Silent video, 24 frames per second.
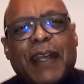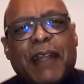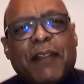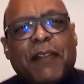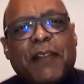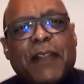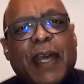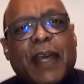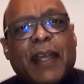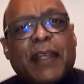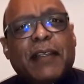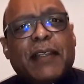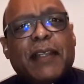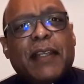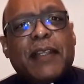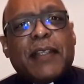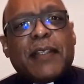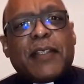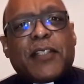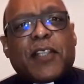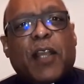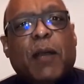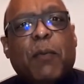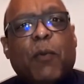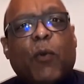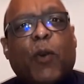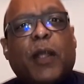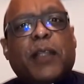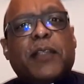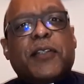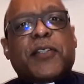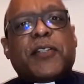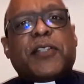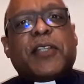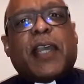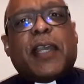And then
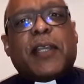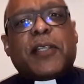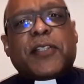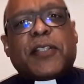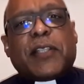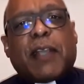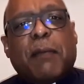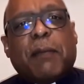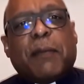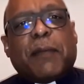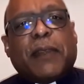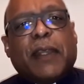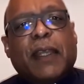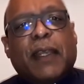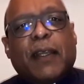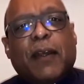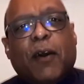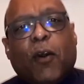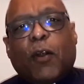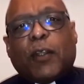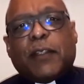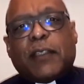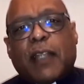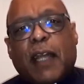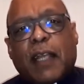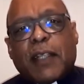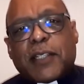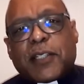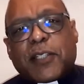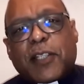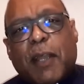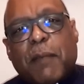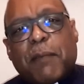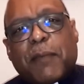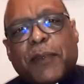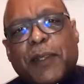someone says something or
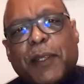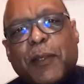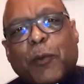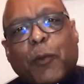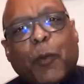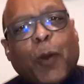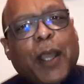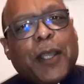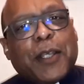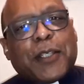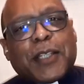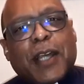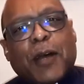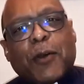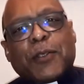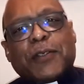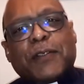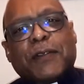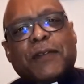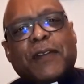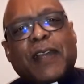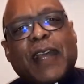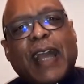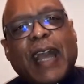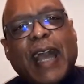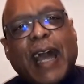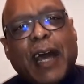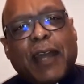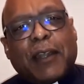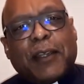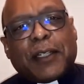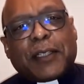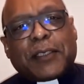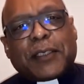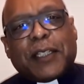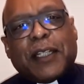does something quite out of
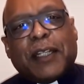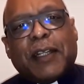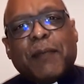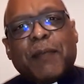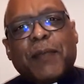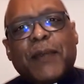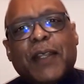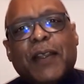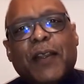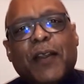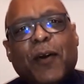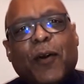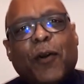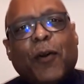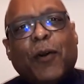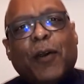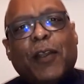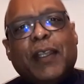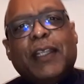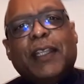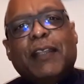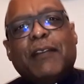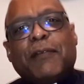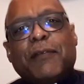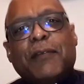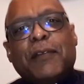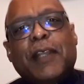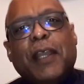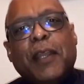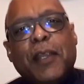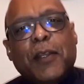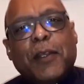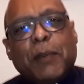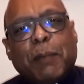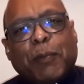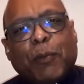character or even
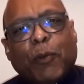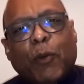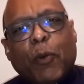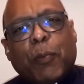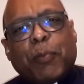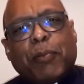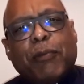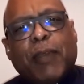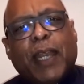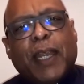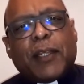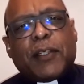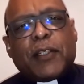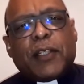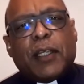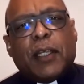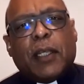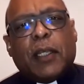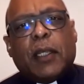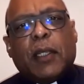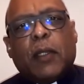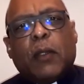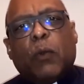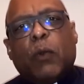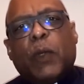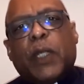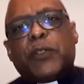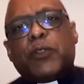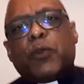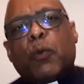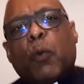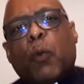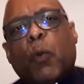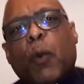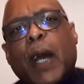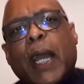inappropriate,
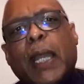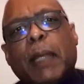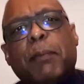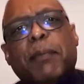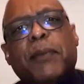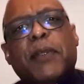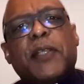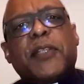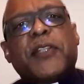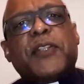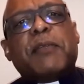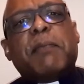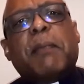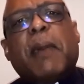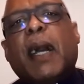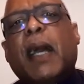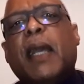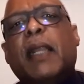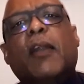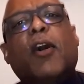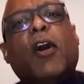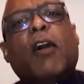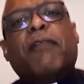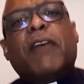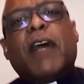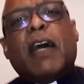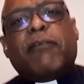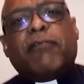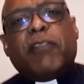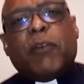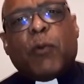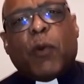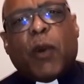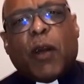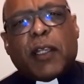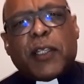which wipe the smile off
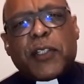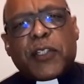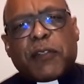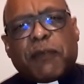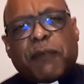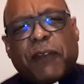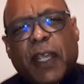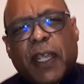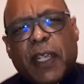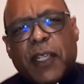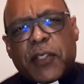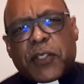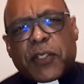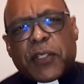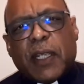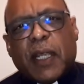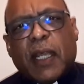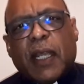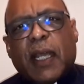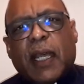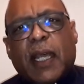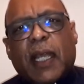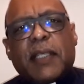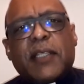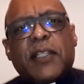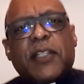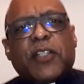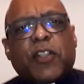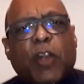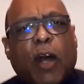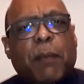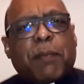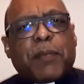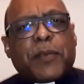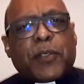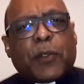everyone's face and
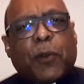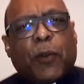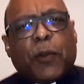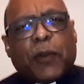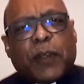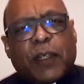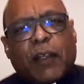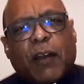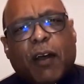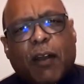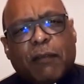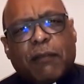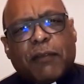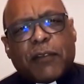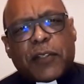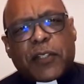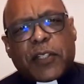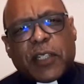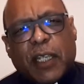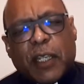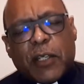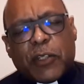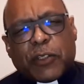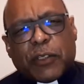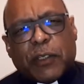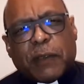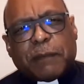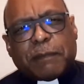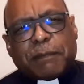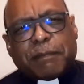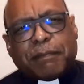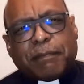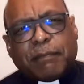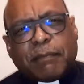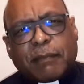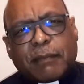stops all the
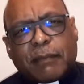conversation